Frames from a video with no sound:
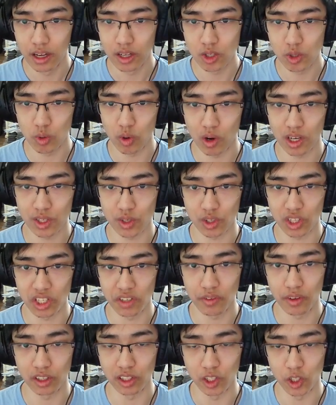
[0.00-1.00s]
to also
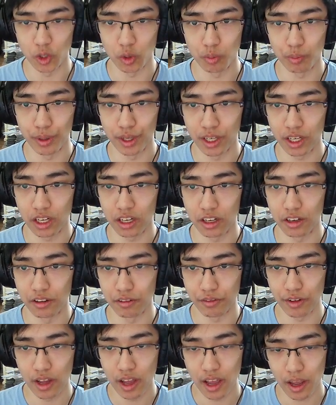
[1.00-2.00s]
give a little bit
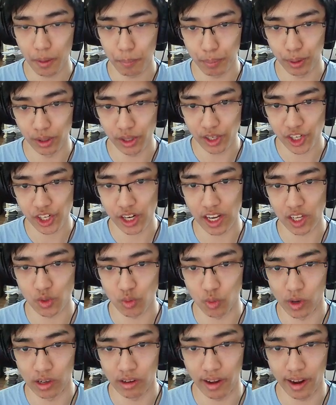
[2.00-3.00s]
of push as
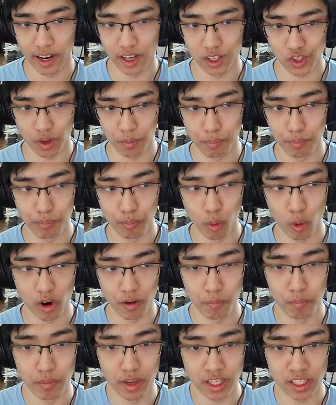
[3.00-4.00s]
well as a
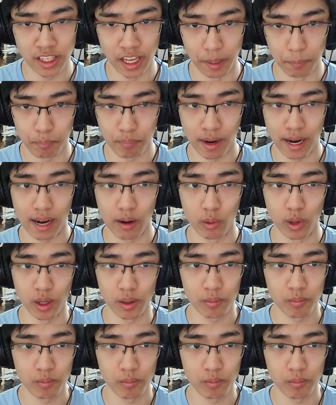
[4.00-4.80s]
more mid-game power.